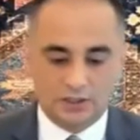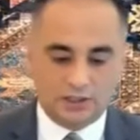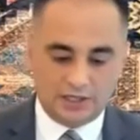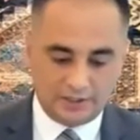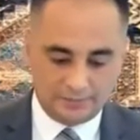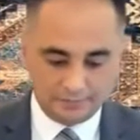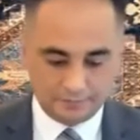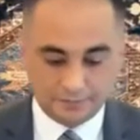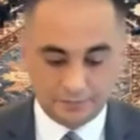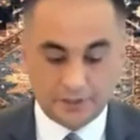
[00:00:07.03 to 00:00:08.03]
I
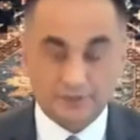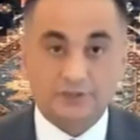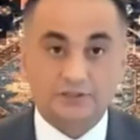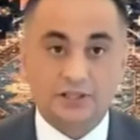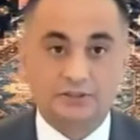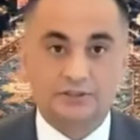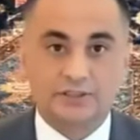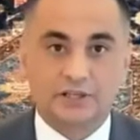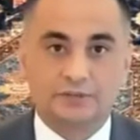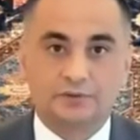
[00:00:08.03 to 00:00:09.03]
am exercising
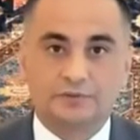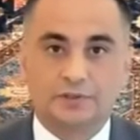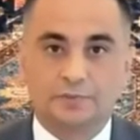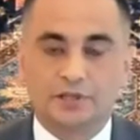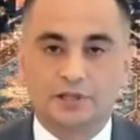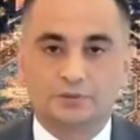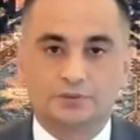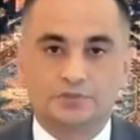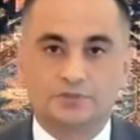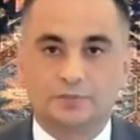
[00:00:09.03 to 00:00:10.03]
the right of reply to
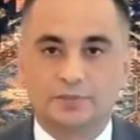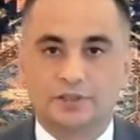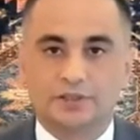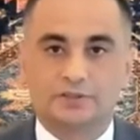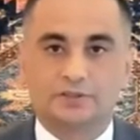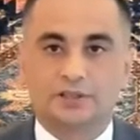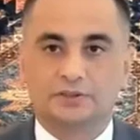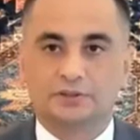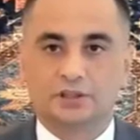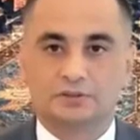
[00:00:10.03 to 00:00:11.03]
the fabricated
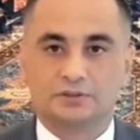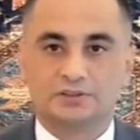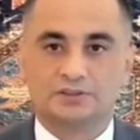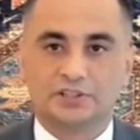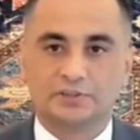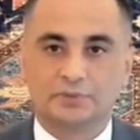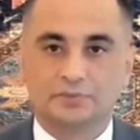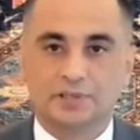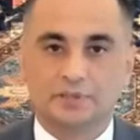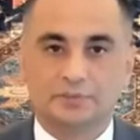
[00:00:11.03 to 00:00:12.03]
and groundless
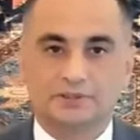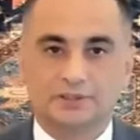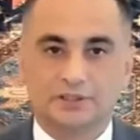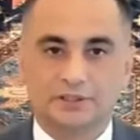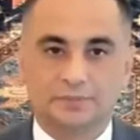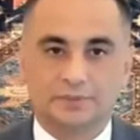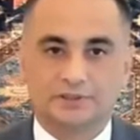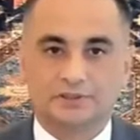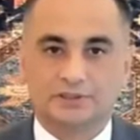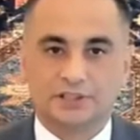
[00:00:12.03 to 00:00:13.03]
statement made by the
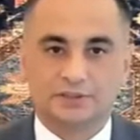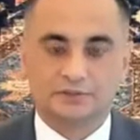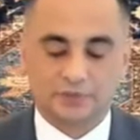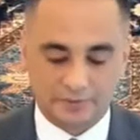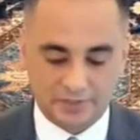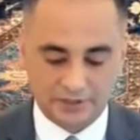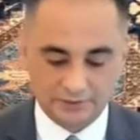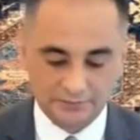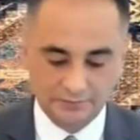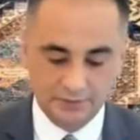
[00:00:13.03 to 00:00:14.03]
representative of
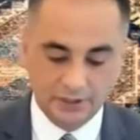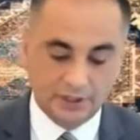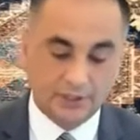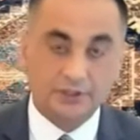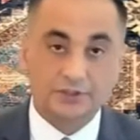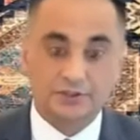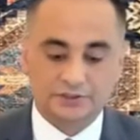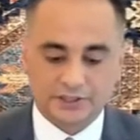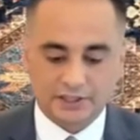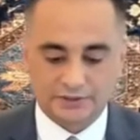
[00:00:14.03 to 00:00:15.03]
Armenia in
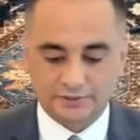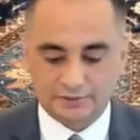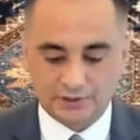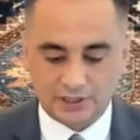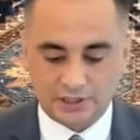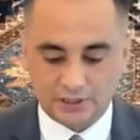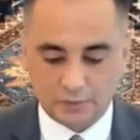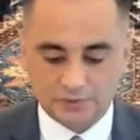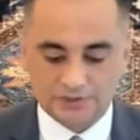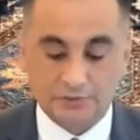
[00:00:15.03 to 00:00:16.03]
interactive dialogue
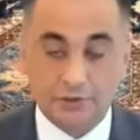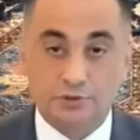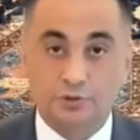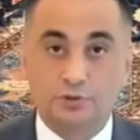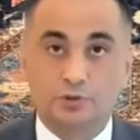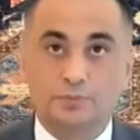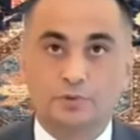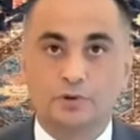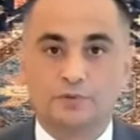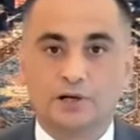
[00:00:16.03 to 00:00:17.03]
with the working
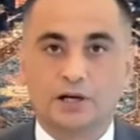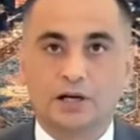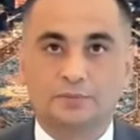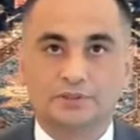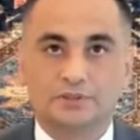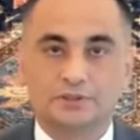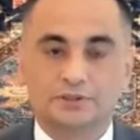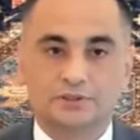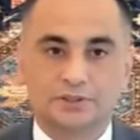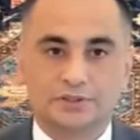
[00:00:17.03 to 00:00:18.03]
group of arbitrary
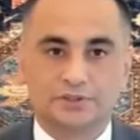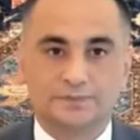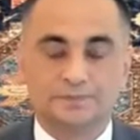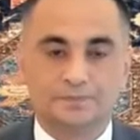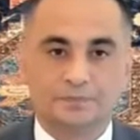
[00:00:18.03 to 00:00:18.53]
detention.